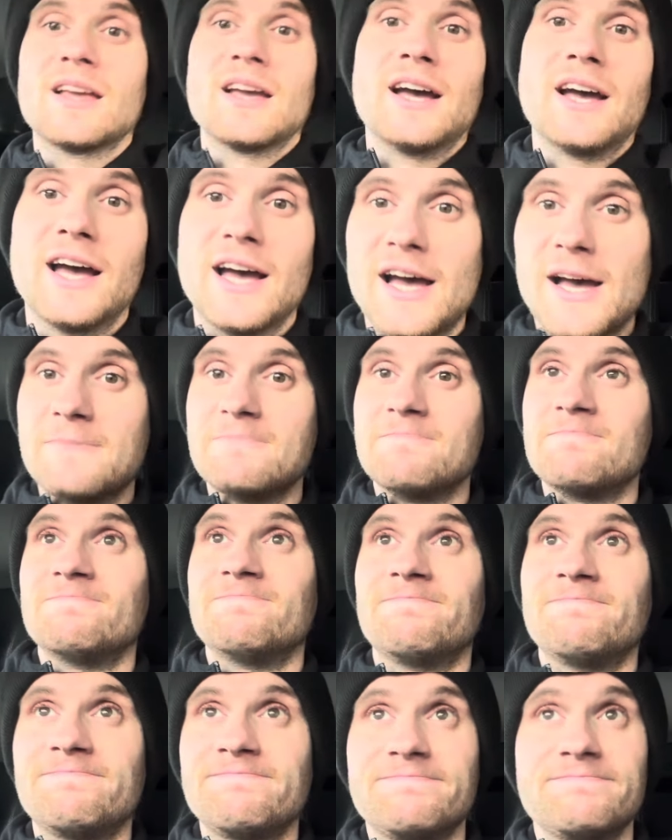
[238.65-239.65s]

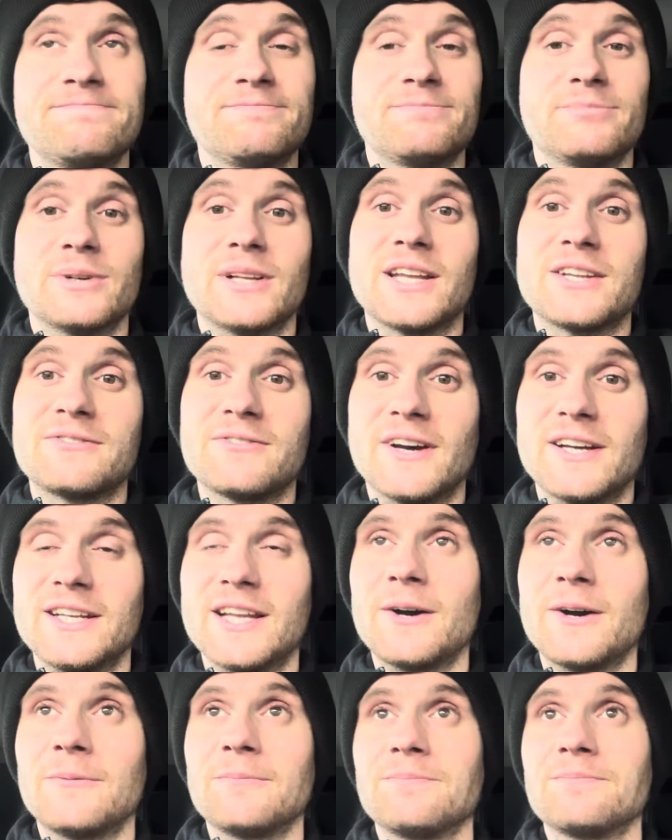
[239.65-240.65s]
but let's find
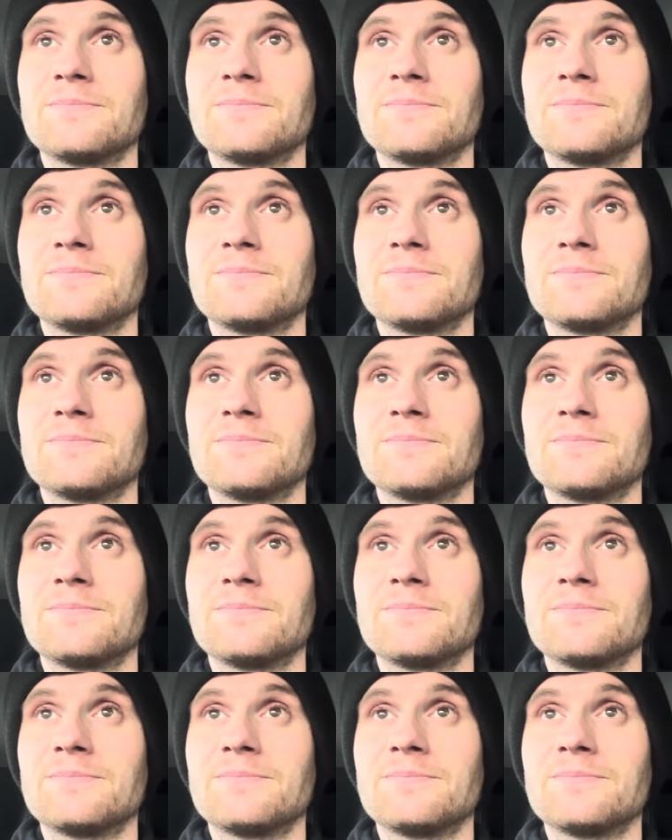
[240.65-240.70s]
out.